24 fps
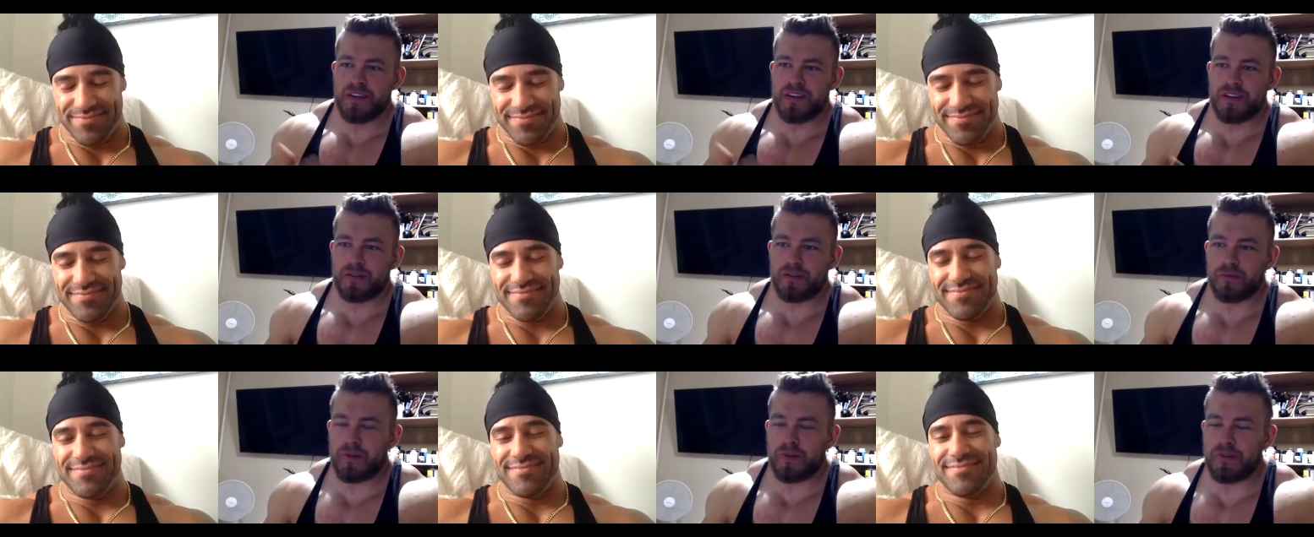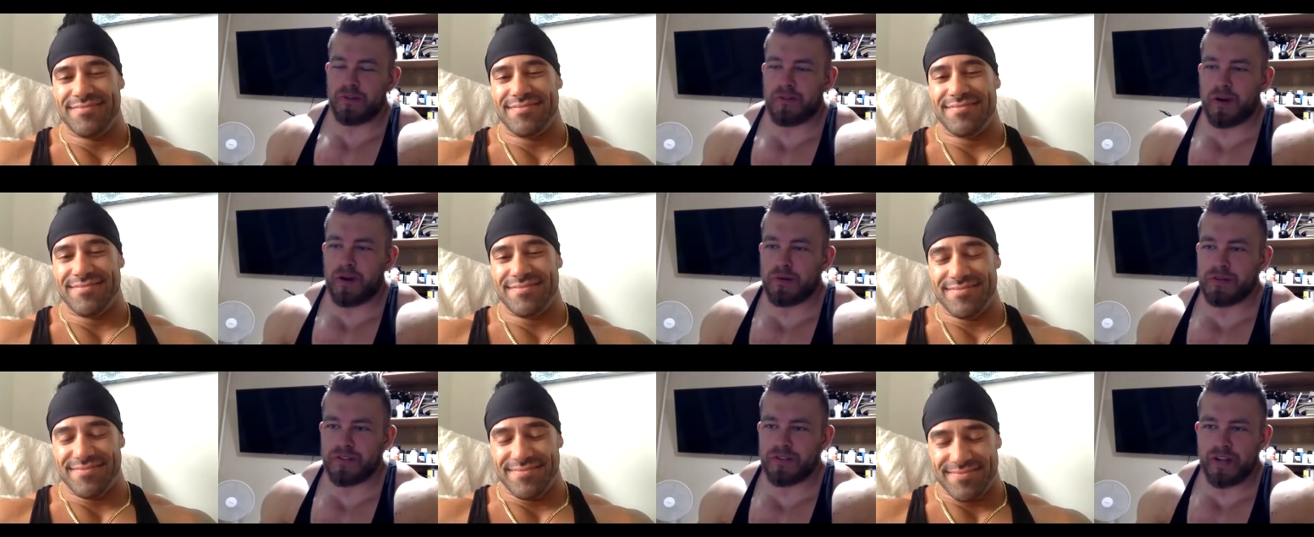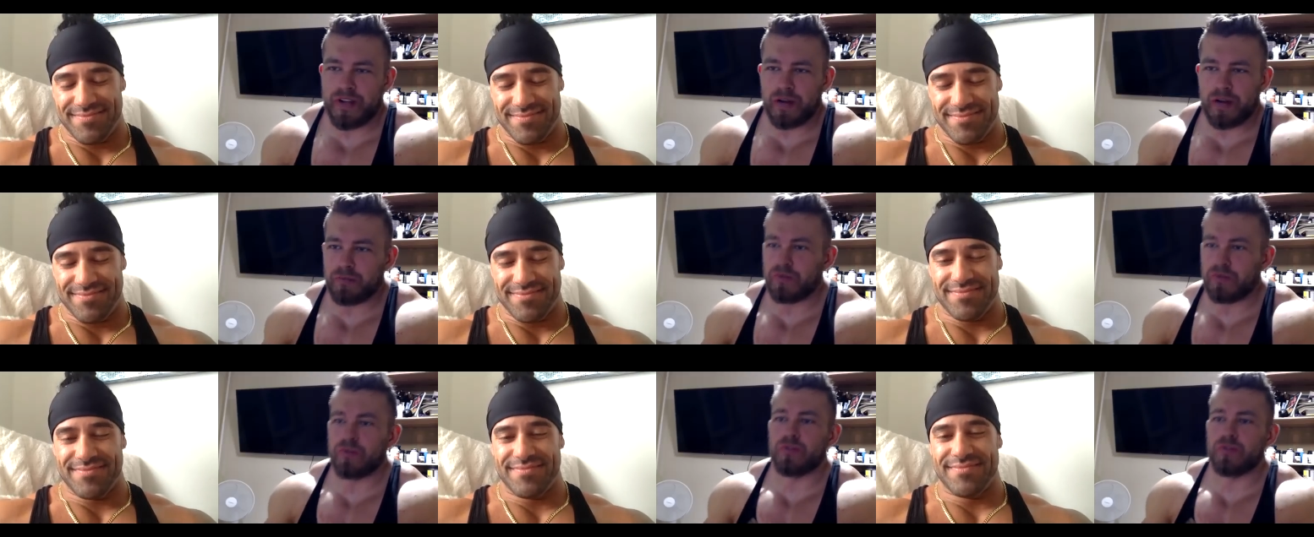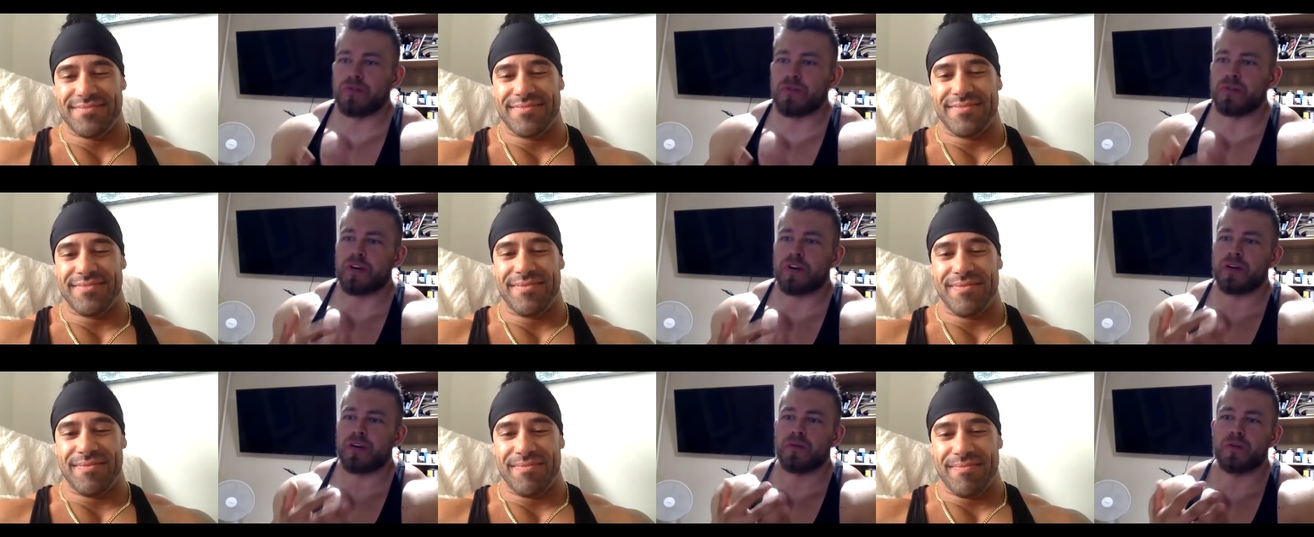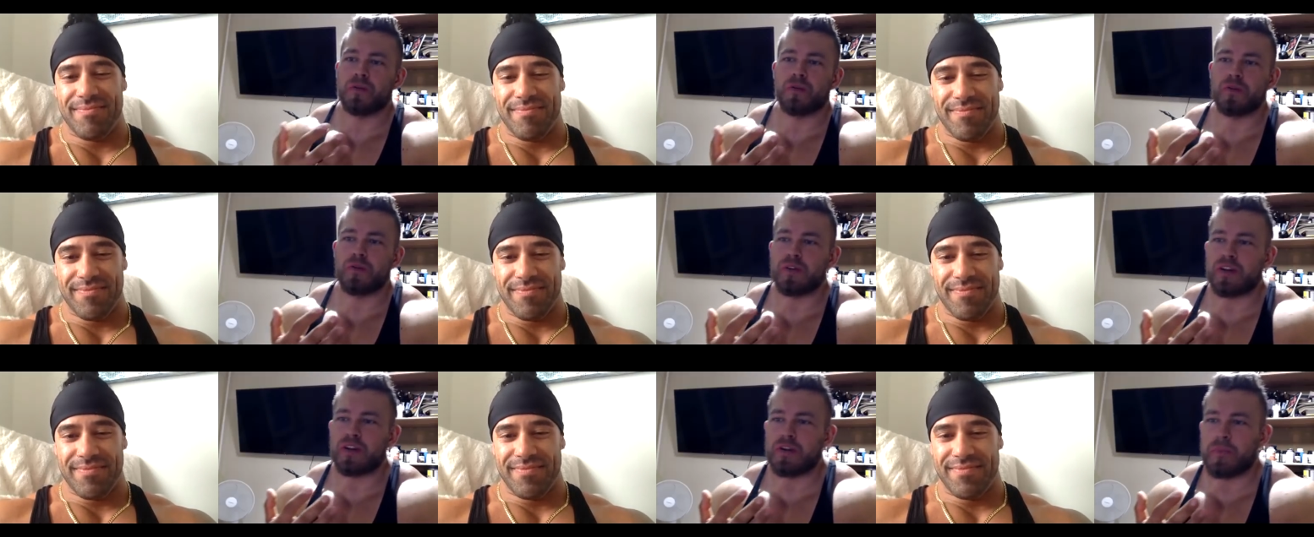Speaker 1: 12 hours how do you how do
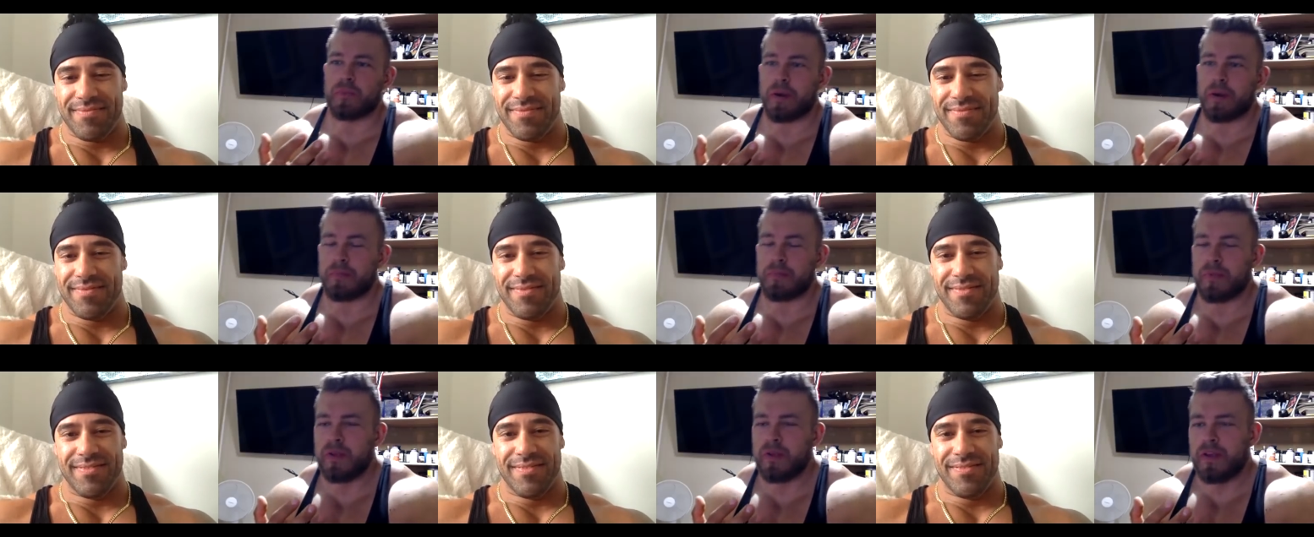you care about